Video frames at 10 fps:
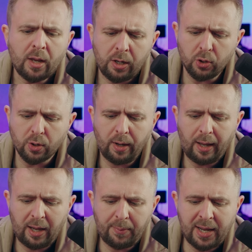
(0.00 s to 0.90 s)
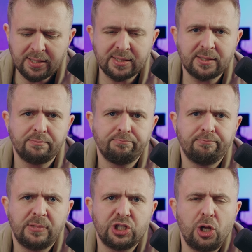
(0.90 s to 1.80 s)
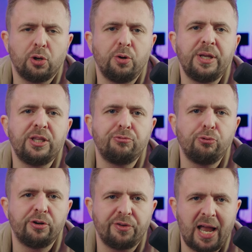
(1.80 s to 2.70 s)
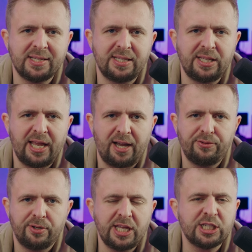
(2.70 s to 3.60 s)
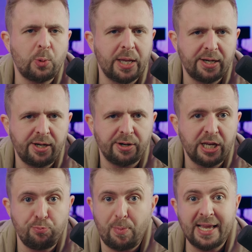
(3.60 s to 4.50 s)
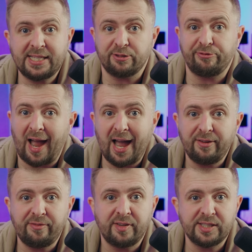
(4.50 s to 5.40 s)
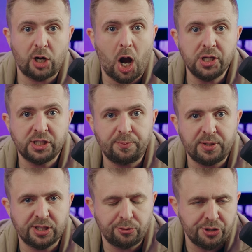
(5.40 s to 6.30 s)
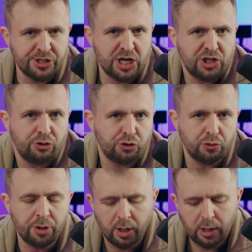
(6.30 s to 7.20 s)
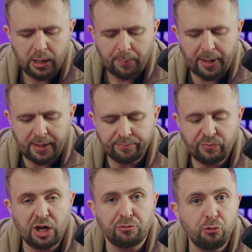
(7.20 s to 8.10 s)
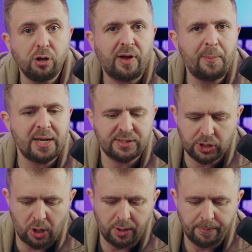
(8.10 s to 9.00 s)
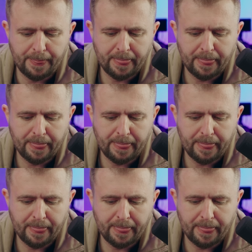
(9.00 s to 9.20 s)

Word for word: Look, Hamas is not going to be the ruler of Gaza in the day after. That's quite clear. It might survive as a concept, as an organization, sure, but the rule of Hamas is gone.